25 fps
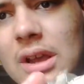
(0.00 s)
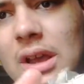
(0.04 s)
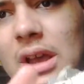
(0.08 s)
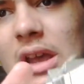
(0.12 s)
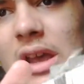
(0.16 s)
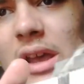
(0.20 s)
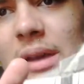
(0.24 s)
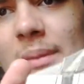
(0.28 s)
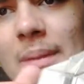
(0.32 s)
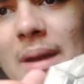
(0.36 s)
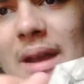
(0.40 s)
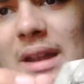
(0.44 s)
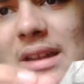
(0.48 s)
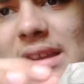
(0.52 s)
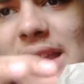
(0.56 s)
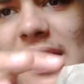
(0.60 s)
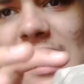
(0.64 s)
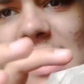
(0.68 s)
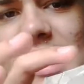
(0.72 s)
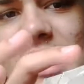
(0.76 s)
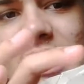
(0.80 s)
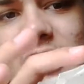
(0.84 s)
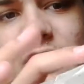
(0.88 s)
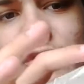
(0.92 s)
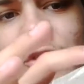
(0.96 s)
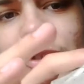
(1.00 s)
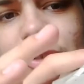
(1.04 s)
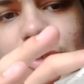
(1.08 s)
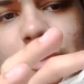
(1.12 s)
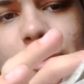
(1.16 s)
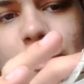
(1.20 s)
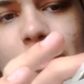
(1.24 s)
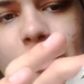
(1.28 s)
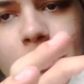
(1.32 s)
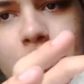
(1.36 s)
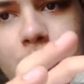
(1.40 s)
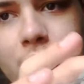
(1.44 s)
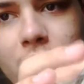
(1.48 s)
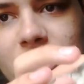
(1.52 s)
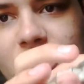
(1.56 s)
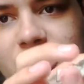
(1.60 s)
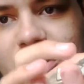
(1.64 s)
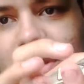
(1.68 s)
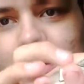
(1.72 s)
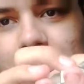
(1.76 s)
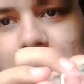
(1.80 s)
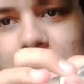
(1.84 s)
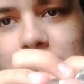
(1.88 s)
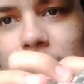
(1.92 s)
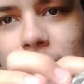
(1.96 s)
And yeah, it's just a pretty
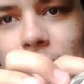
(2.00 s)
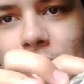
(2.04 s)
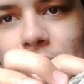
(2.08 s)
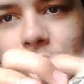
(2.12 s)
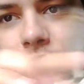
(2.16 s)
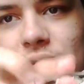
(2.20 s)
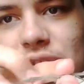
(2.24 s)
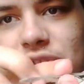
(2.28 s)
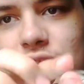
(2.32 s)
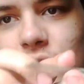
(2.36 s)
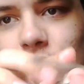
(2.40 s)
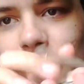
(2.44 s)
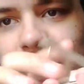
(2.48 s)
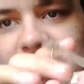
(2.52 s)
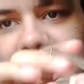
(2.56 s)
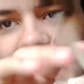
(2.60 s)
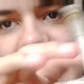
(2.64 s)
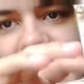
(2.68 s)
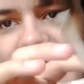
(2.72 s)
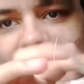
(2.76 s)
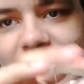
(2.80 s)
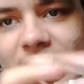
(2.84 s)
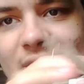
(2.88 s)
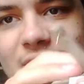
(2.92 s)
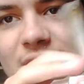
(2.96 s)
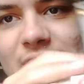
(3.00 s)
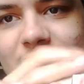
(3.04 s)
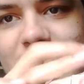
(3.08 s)
simple model. It's got the axe.